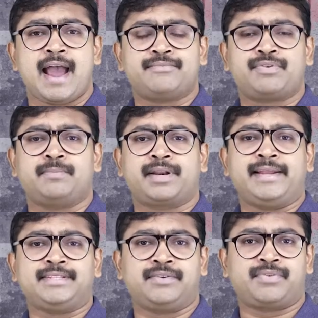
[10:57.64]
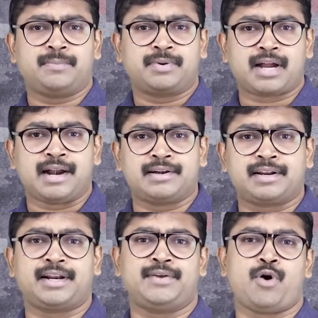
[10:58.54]
and ranging from
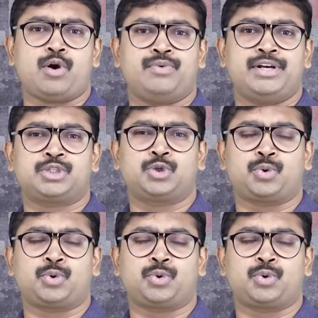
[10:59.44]
country revolvers to